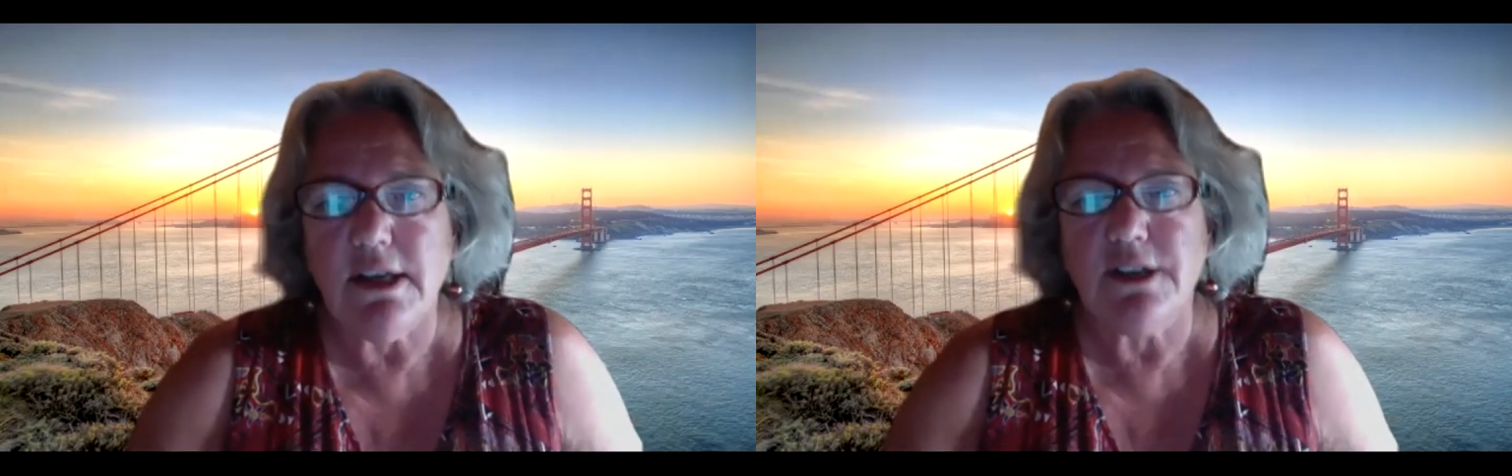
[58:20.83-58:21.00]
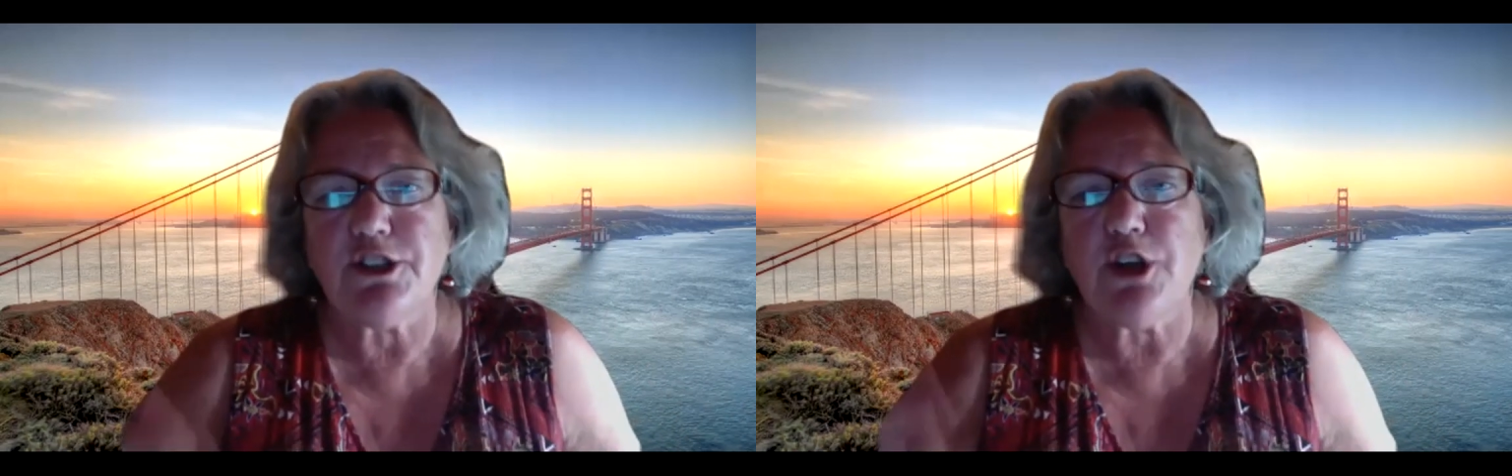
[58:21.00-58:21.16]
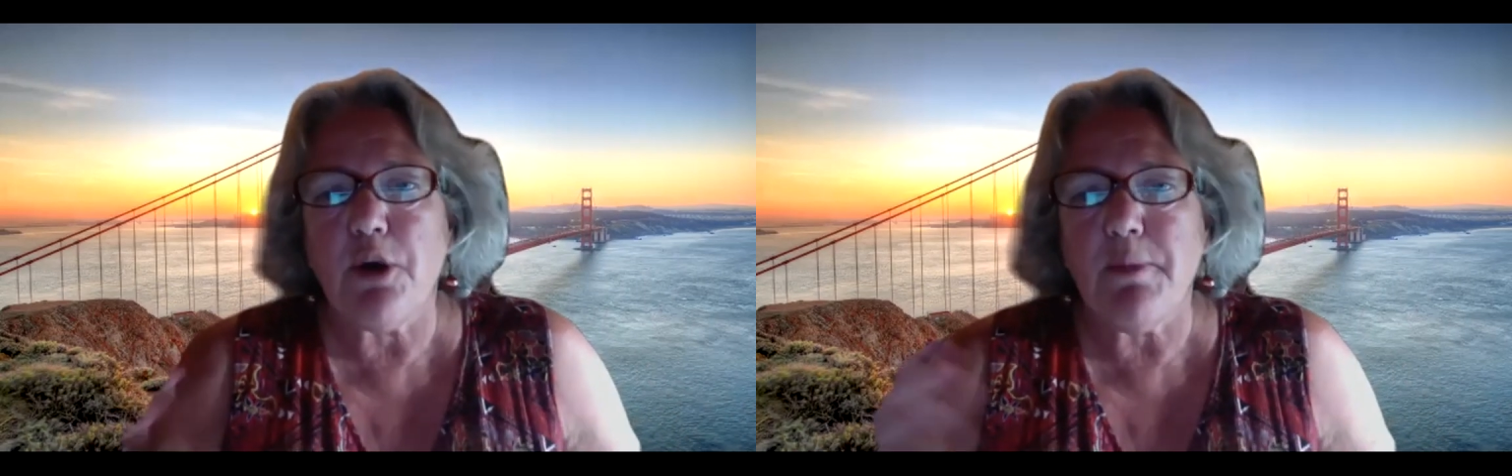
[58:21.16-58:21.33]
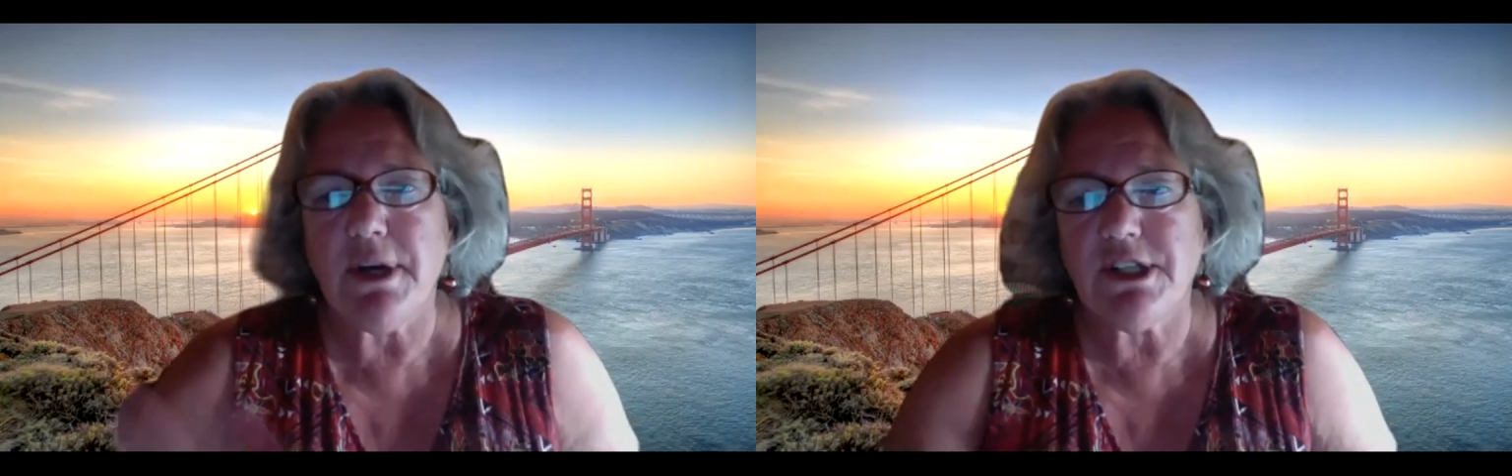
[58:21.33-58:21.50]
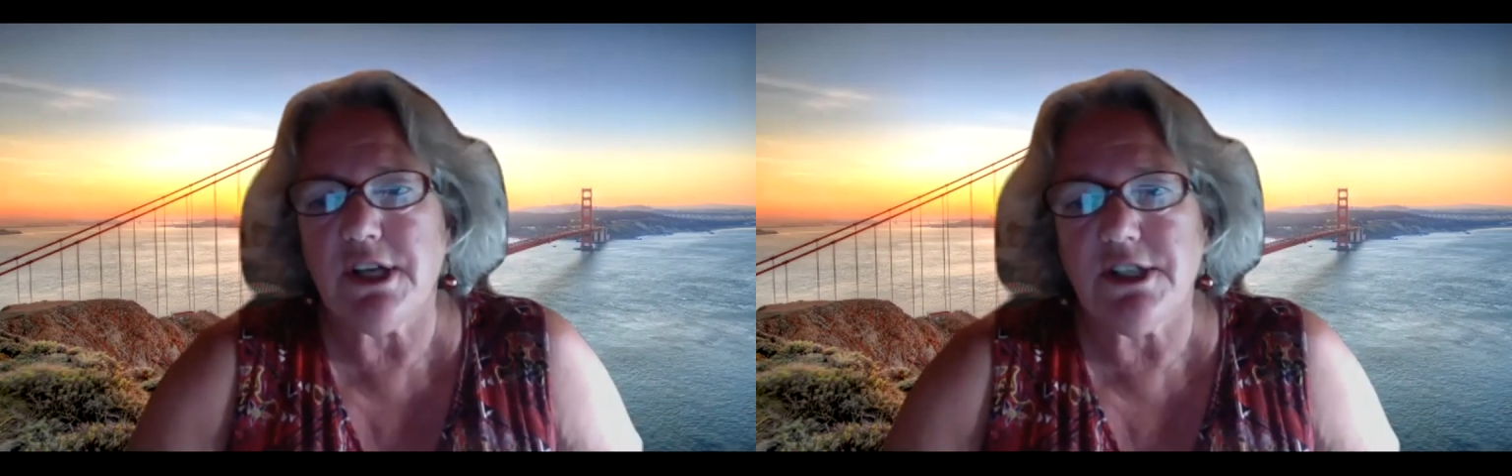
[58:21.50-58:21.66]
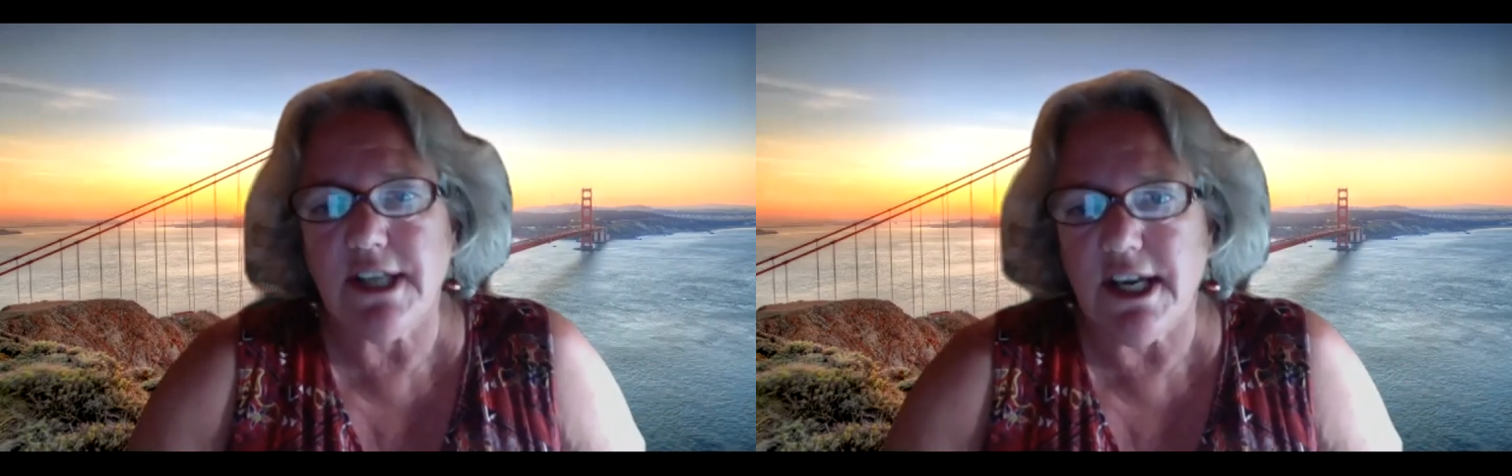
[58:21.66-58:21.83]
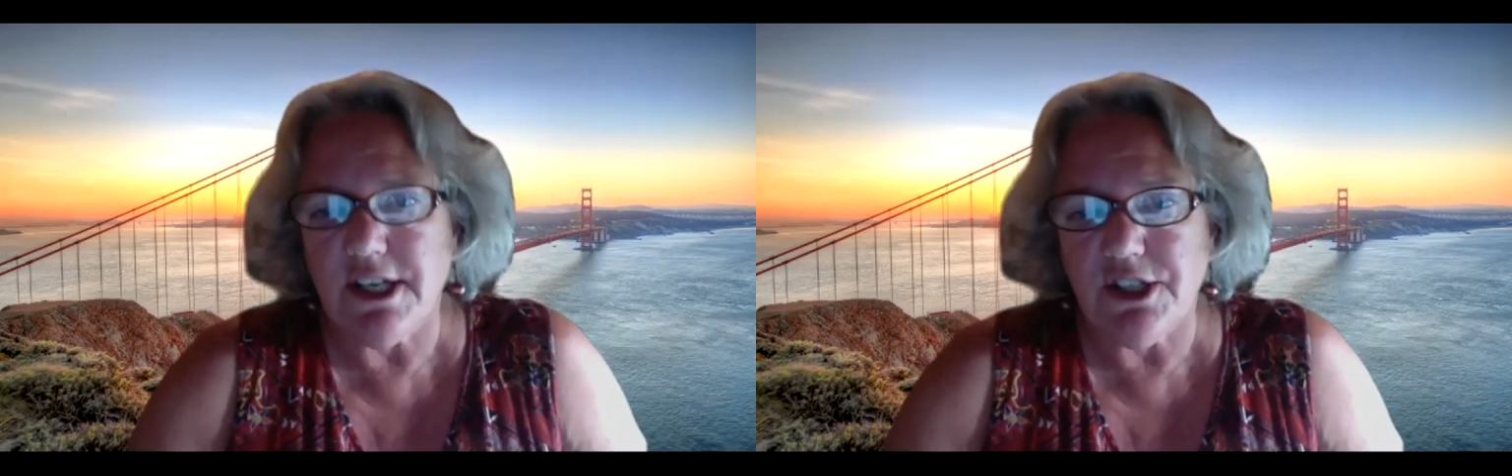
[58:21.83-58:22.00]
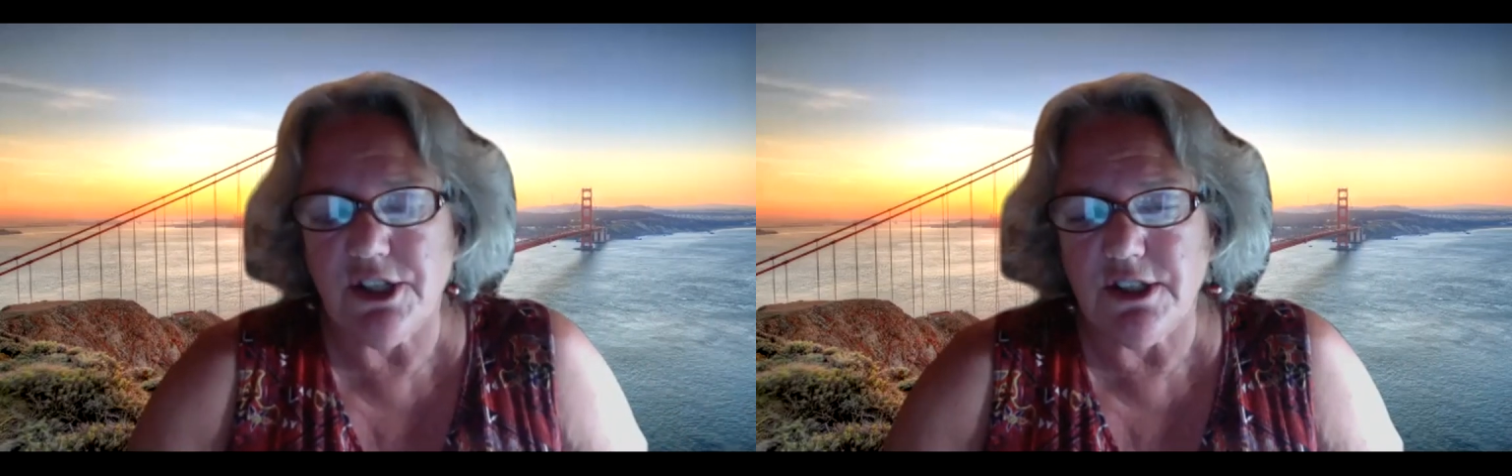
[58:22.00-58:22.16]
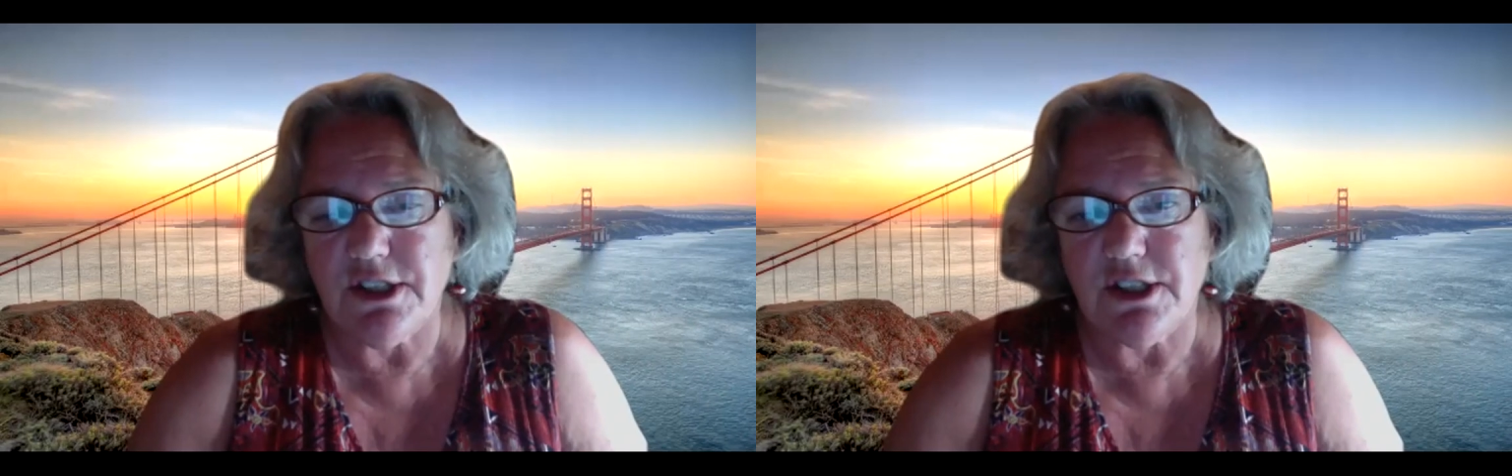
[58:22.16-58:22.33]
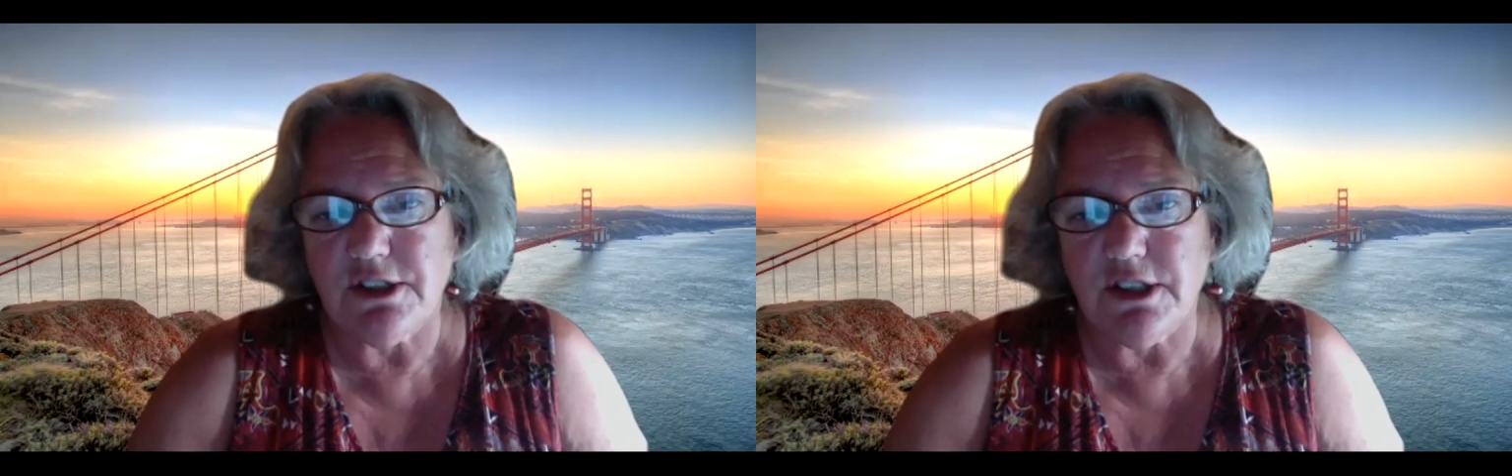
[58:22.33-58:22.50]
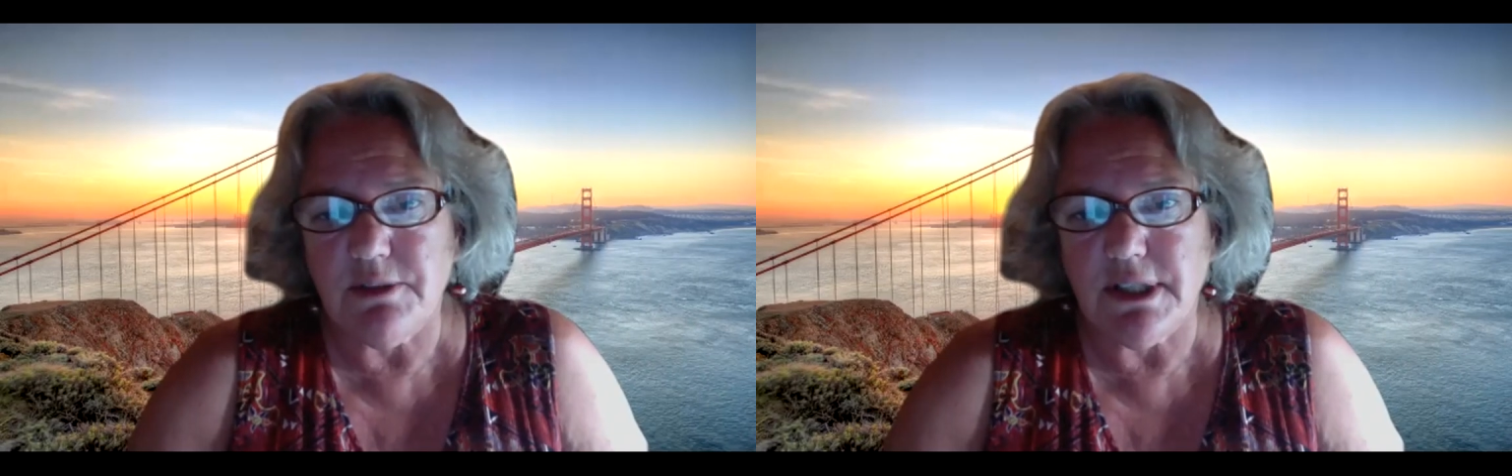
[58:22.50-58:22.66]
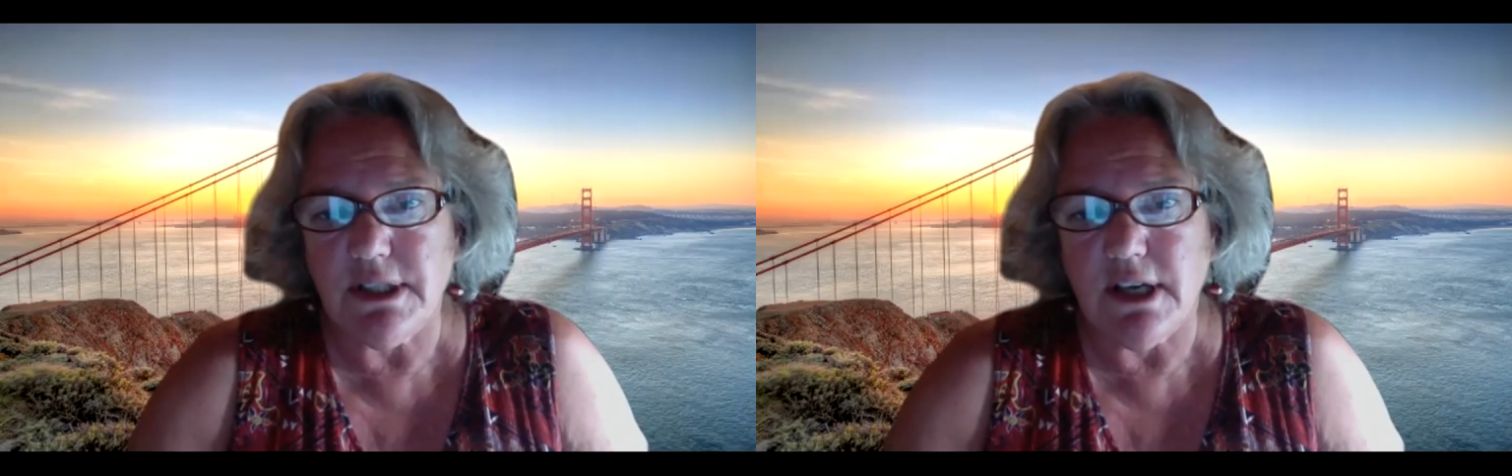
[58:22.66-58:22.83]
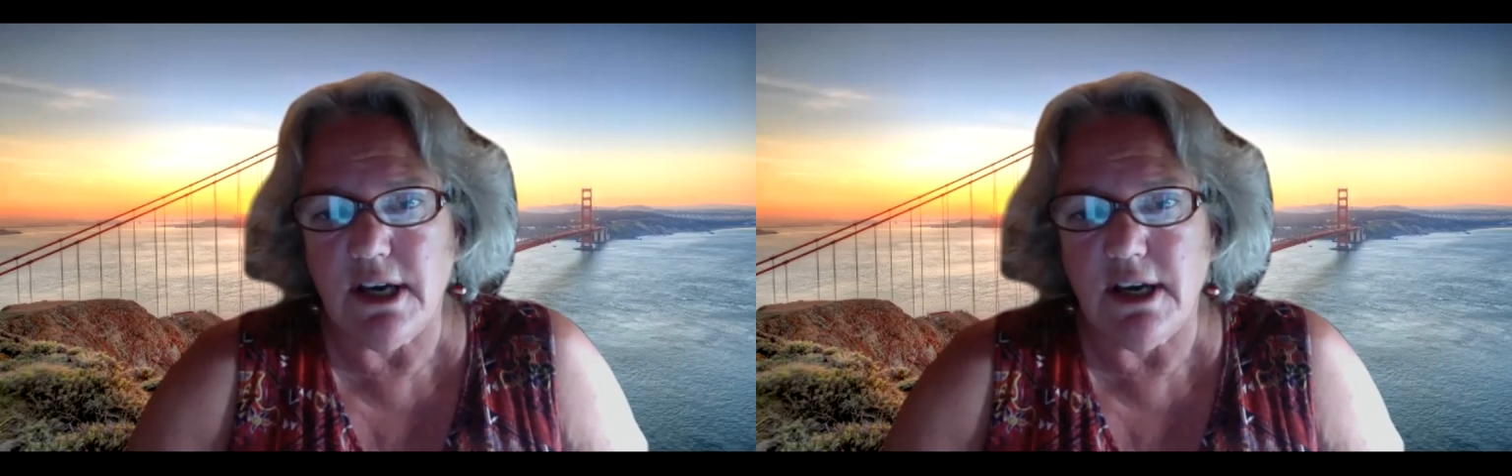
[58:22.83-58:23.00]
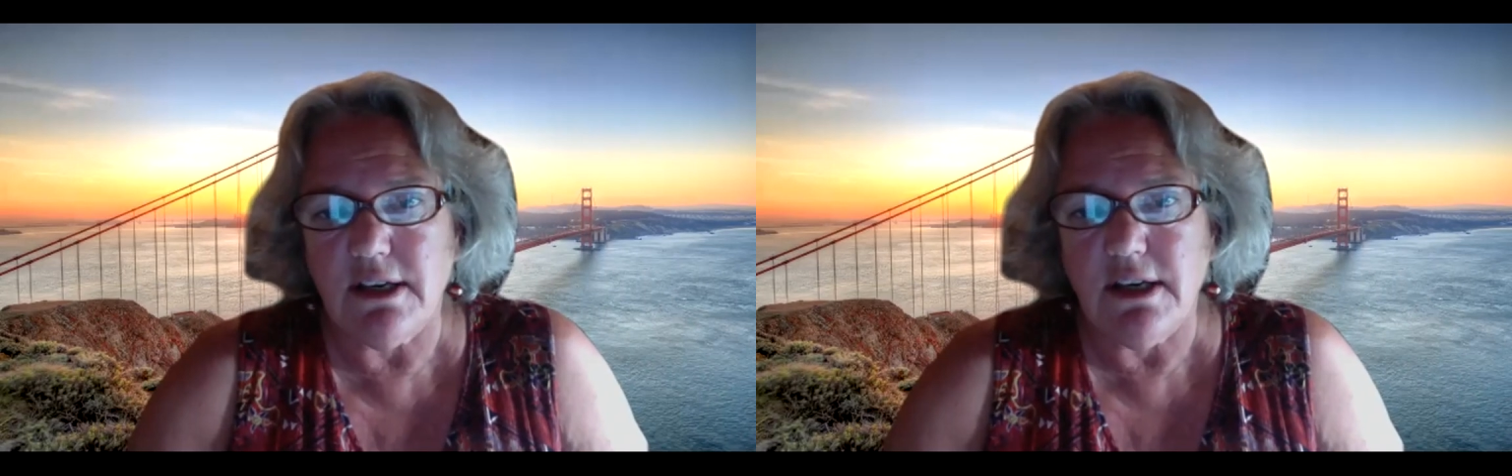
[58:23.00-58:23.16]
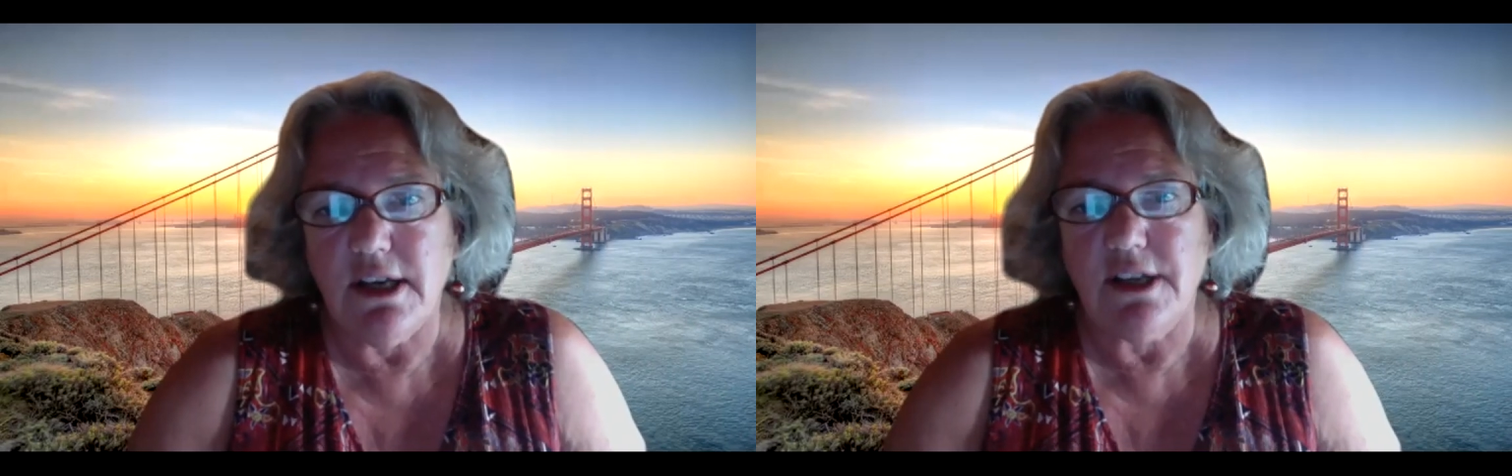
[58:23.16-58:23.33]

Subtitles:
so much education still to be done,